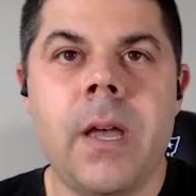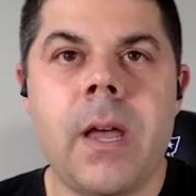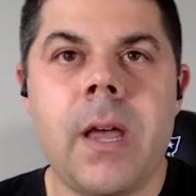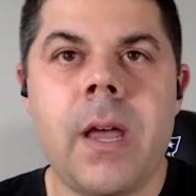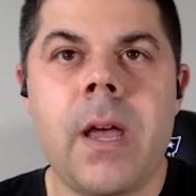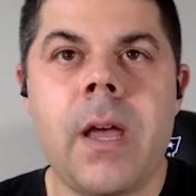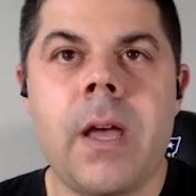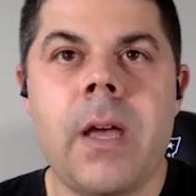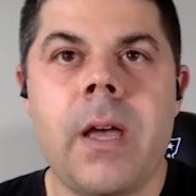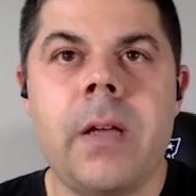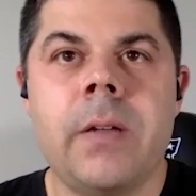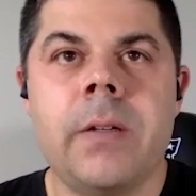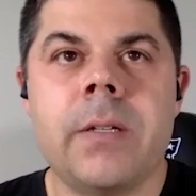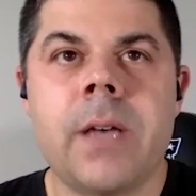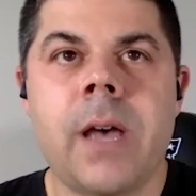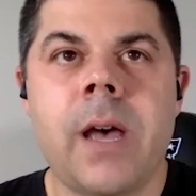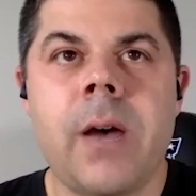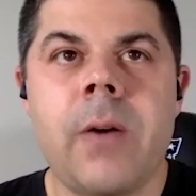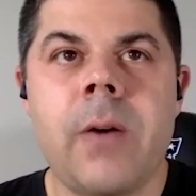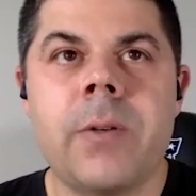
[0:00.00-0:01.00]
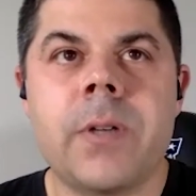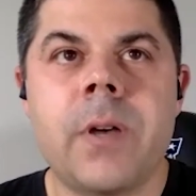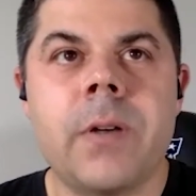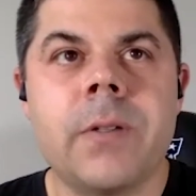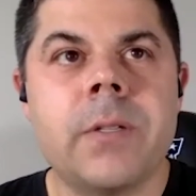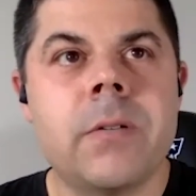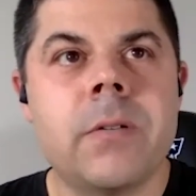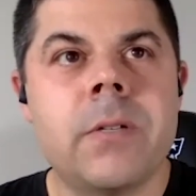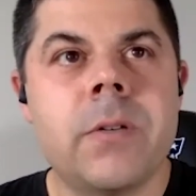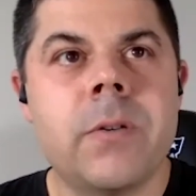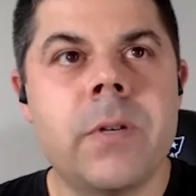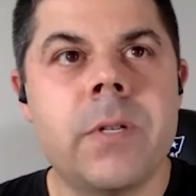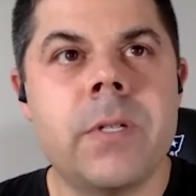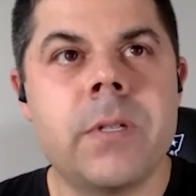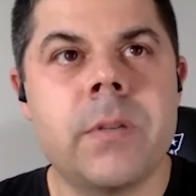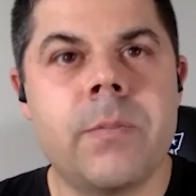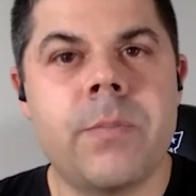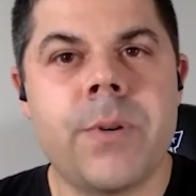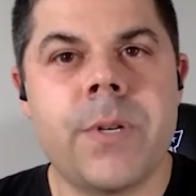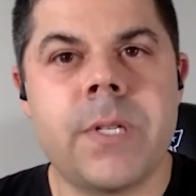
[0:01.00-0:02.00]
And I was also doing
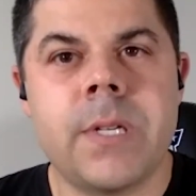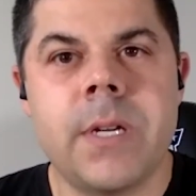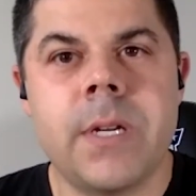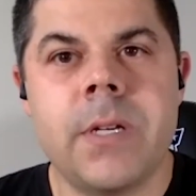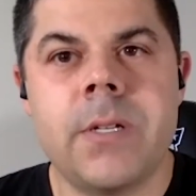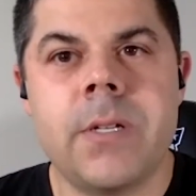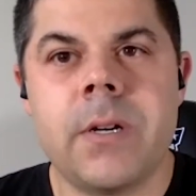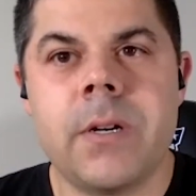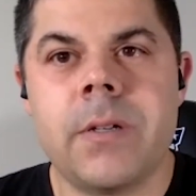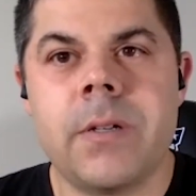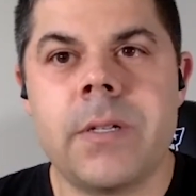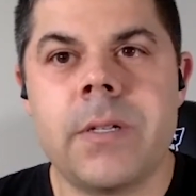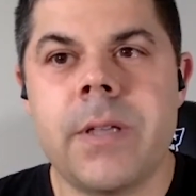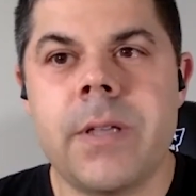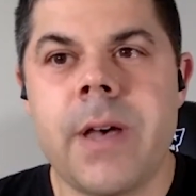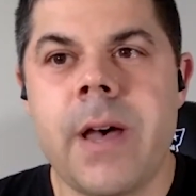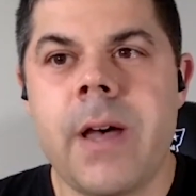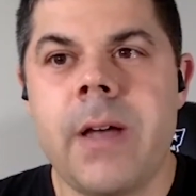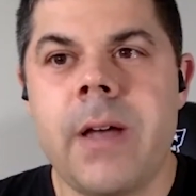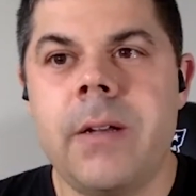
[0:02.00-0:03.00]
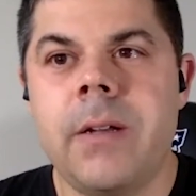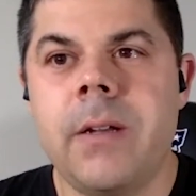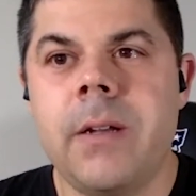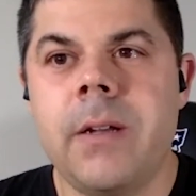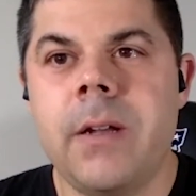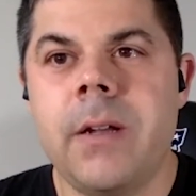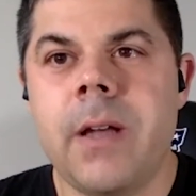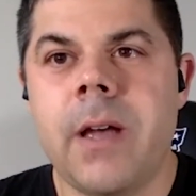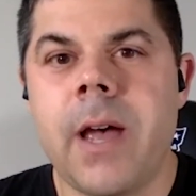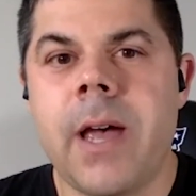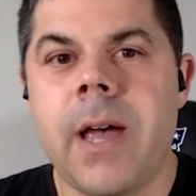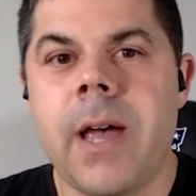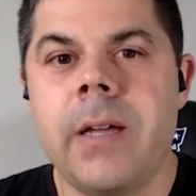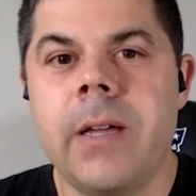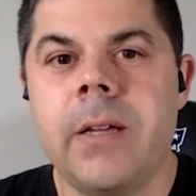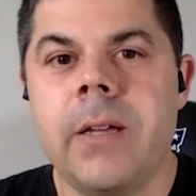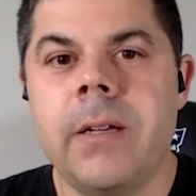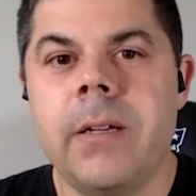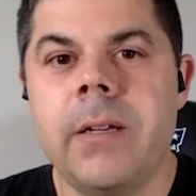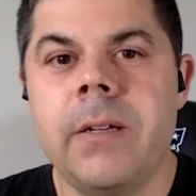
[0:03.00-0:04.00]
some procedures that
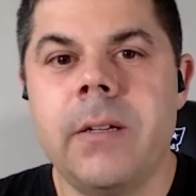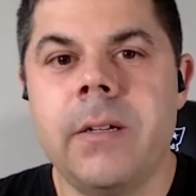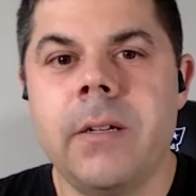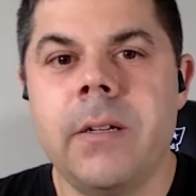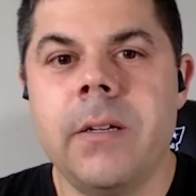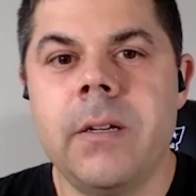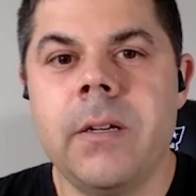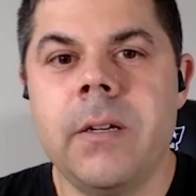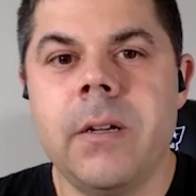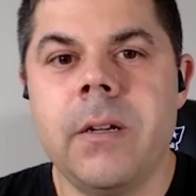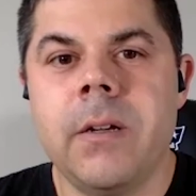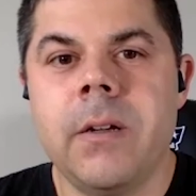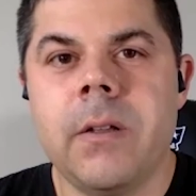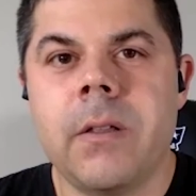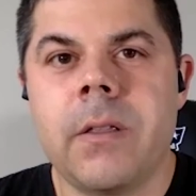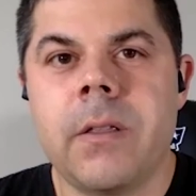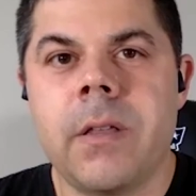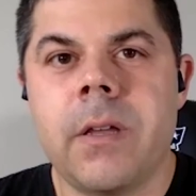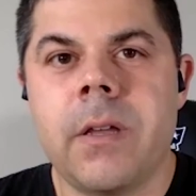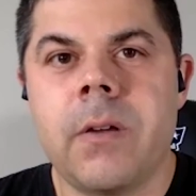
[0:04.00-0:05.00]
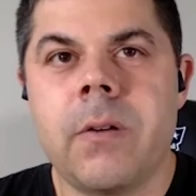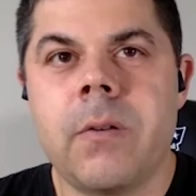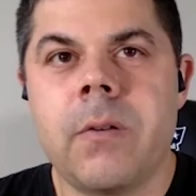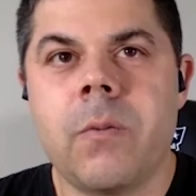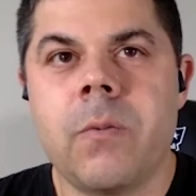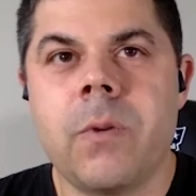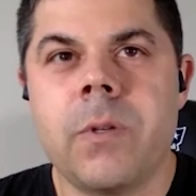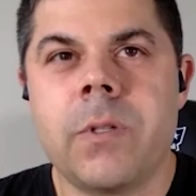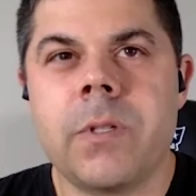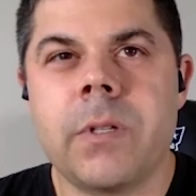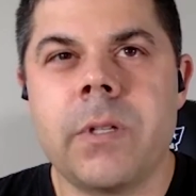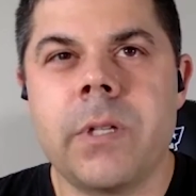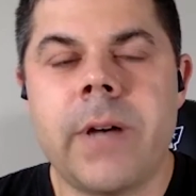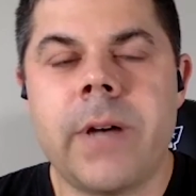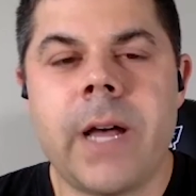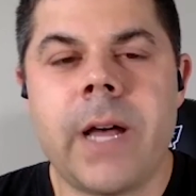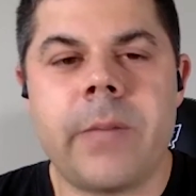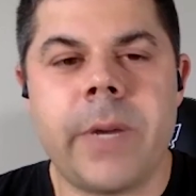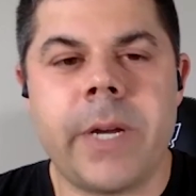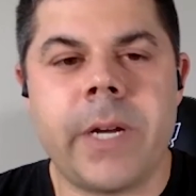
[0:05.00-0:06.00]
I think was a little
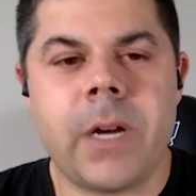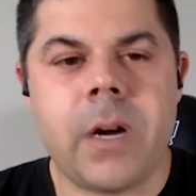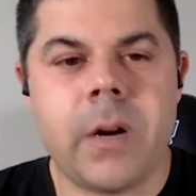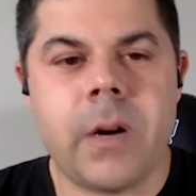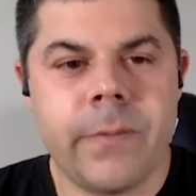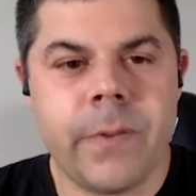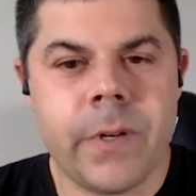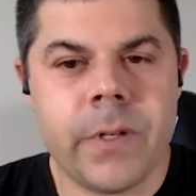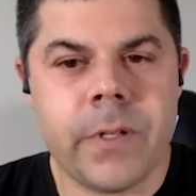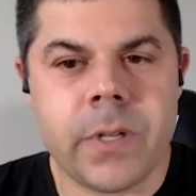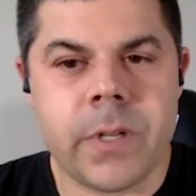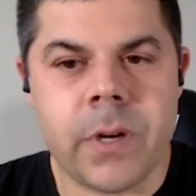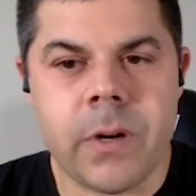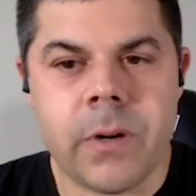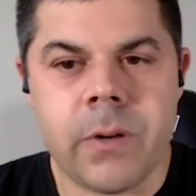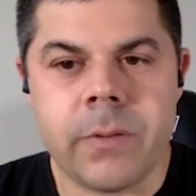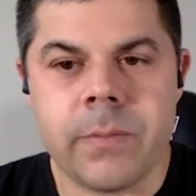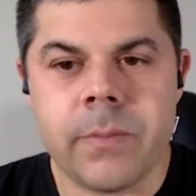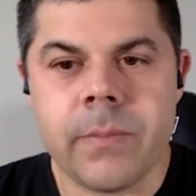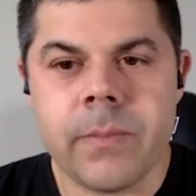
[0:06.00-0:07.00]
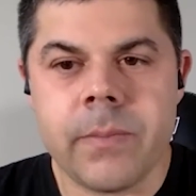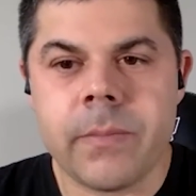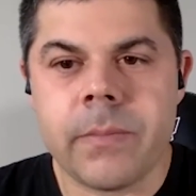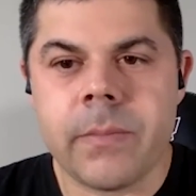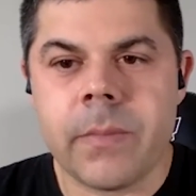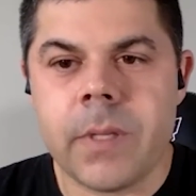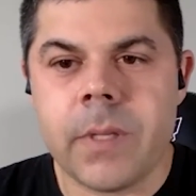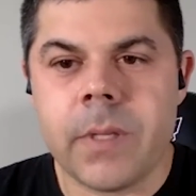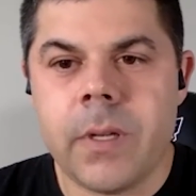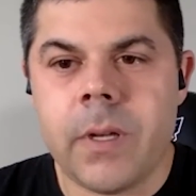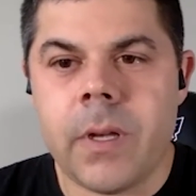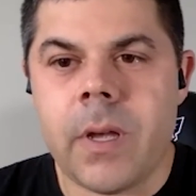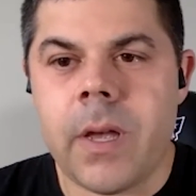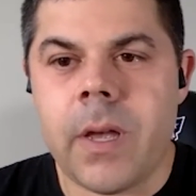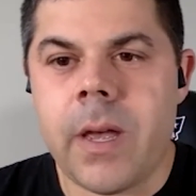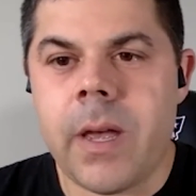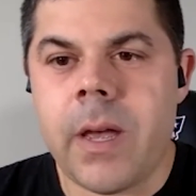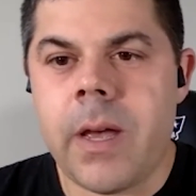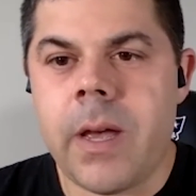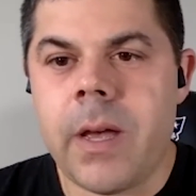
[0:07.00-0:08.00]
out of my comfort zone.
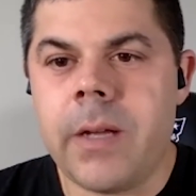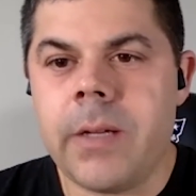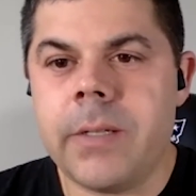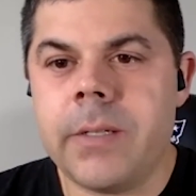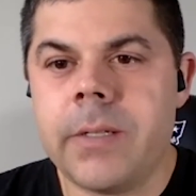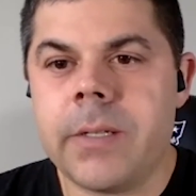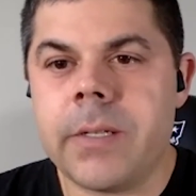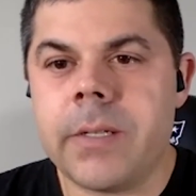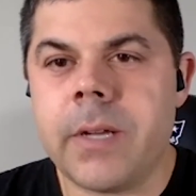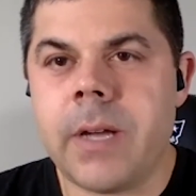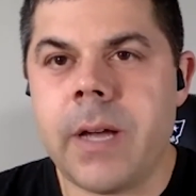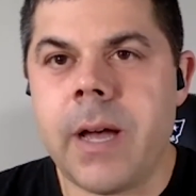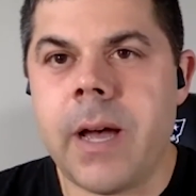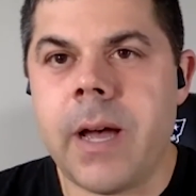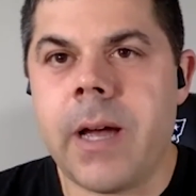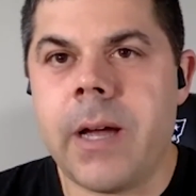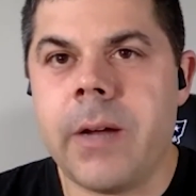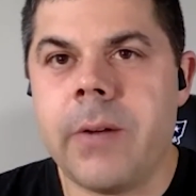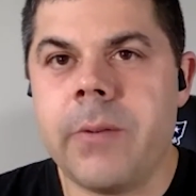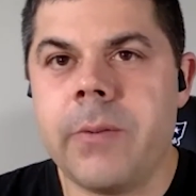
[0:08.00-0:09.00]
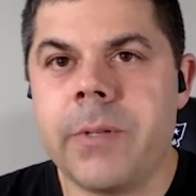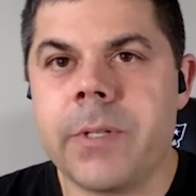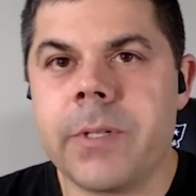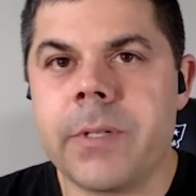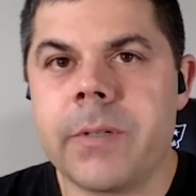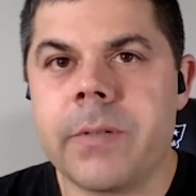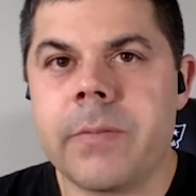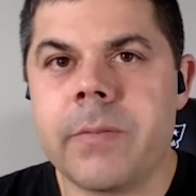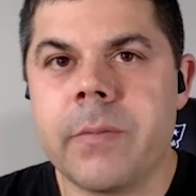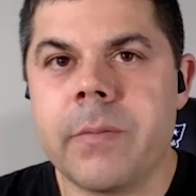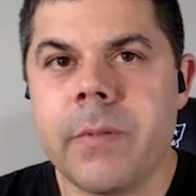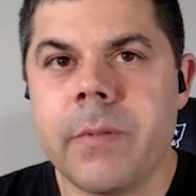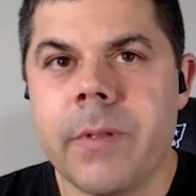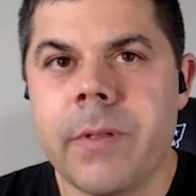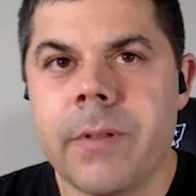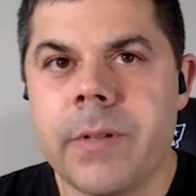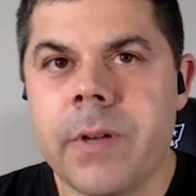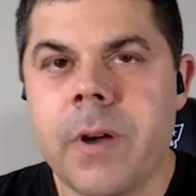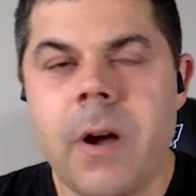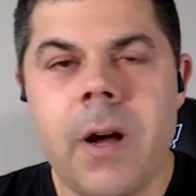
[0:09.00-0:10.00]
And I was
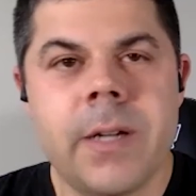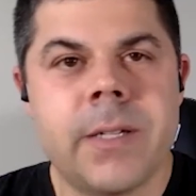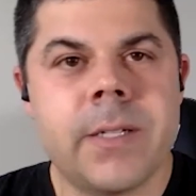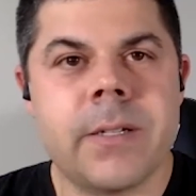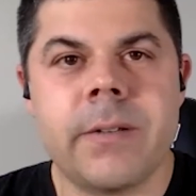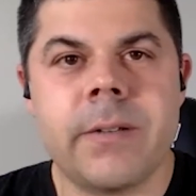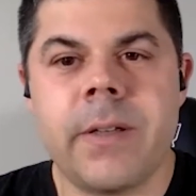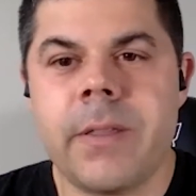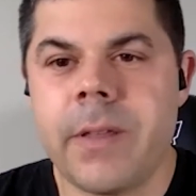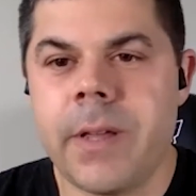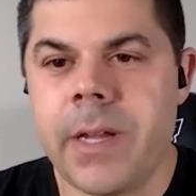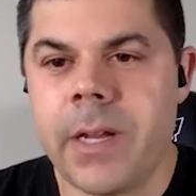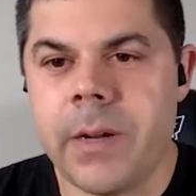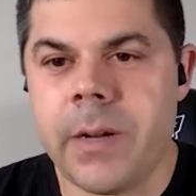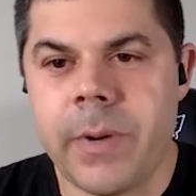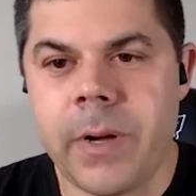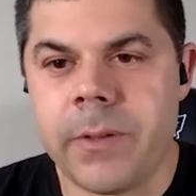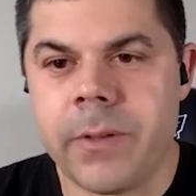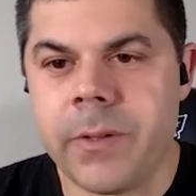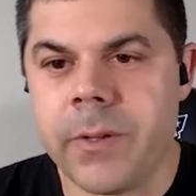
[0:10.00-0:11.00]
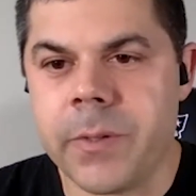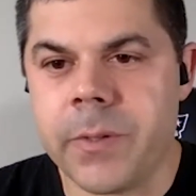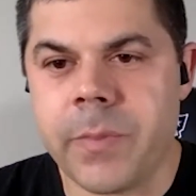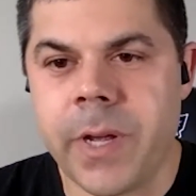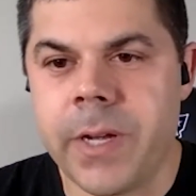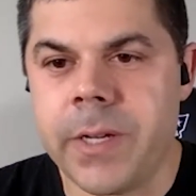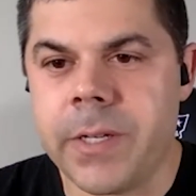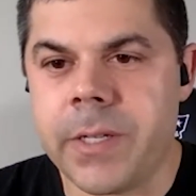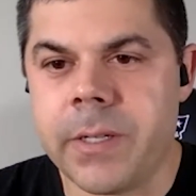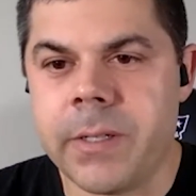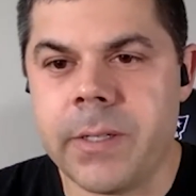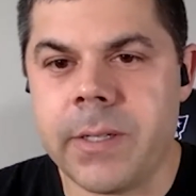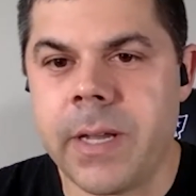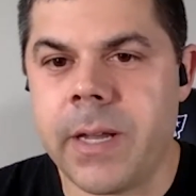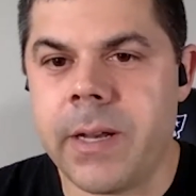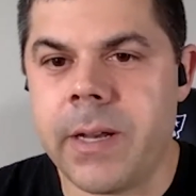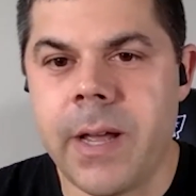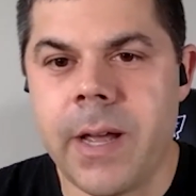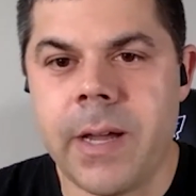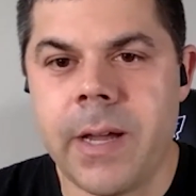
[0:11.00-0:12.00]
constantly thinking about those patients
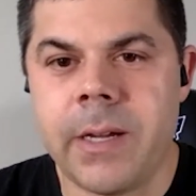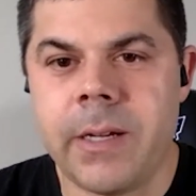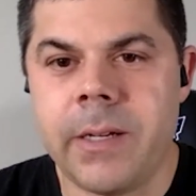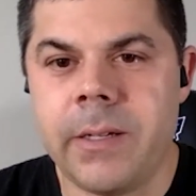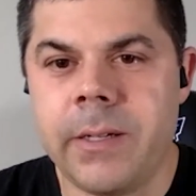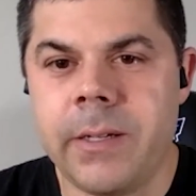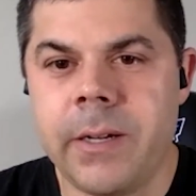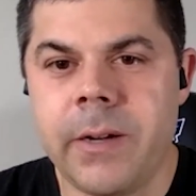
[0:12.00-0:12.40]
at night.